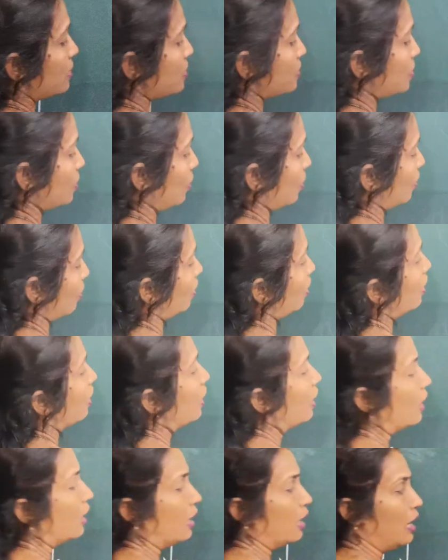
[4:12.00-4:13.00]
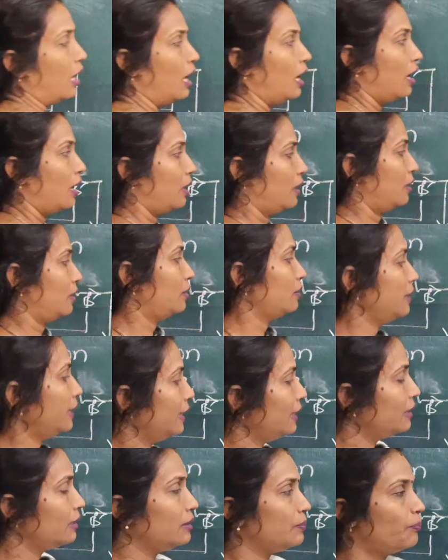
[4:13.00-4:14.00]
So
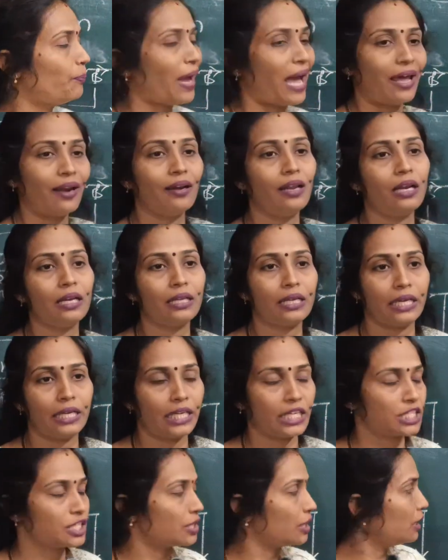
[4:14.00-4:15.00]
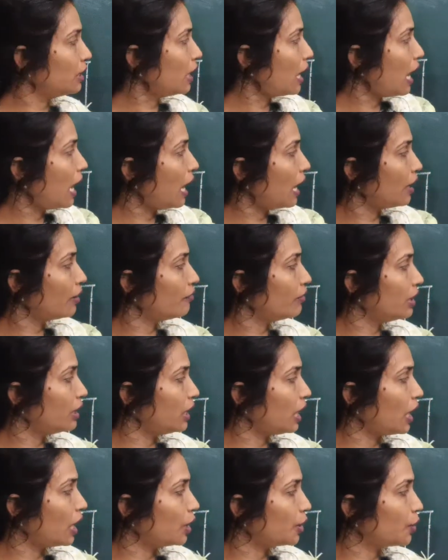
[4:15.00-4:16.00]
in parallel connection,
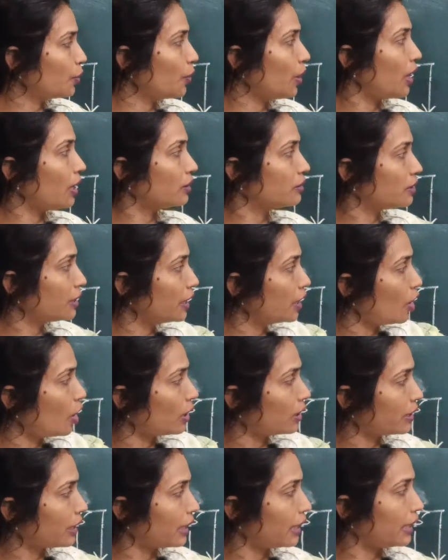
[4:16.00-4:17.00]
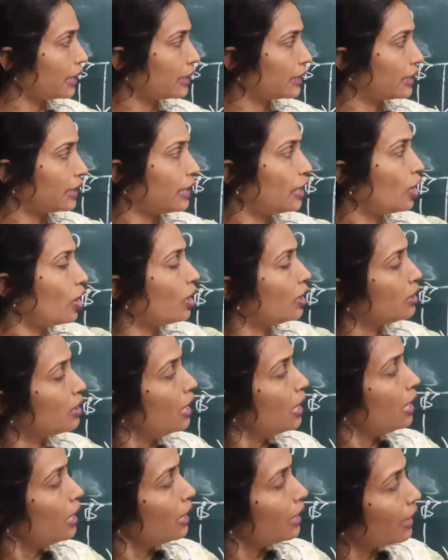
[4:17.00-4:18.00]
R1, R2, R3 got connected
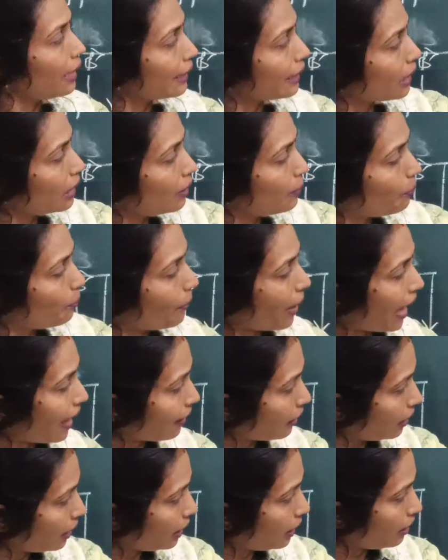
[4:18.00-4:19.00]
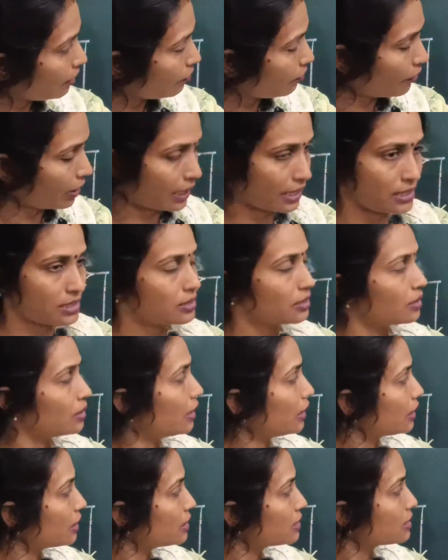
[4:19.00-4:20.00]
on like a parallel wise.
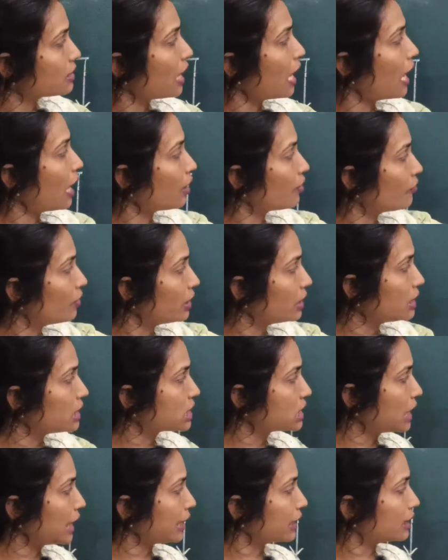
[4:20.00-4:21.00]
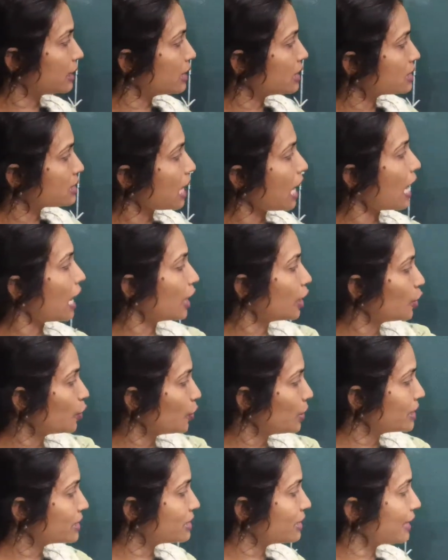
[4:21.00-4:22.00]
That is R1 is like this,
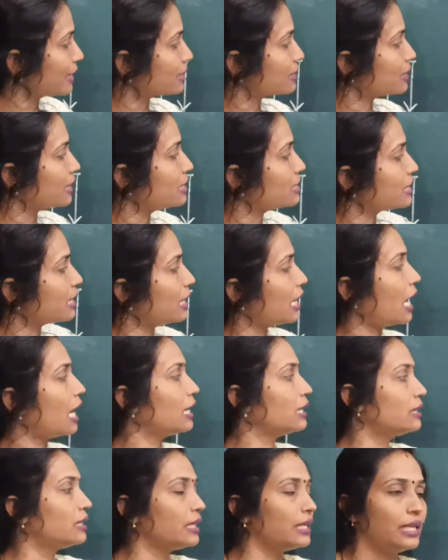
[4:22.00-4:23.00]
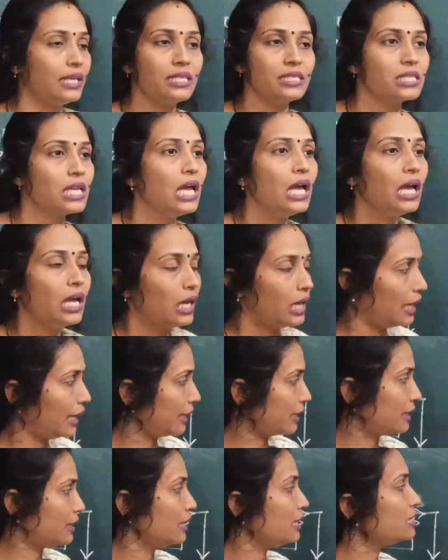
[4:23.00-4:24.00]
R2 is like this and R3 is
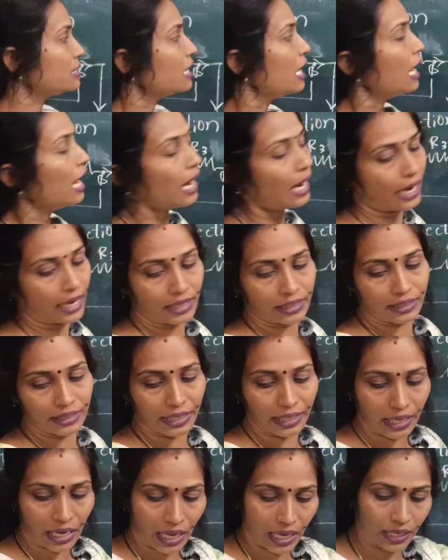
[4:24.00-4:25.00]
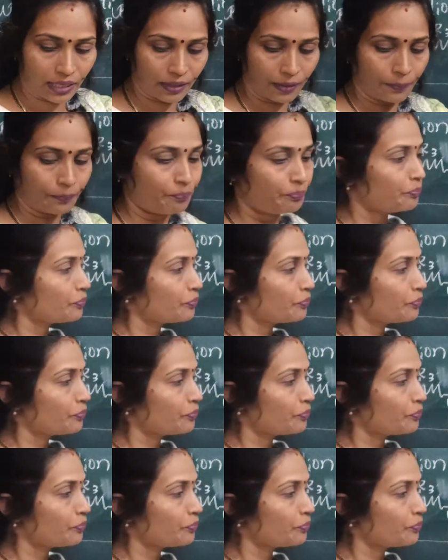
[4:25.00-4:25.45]
like this. And there are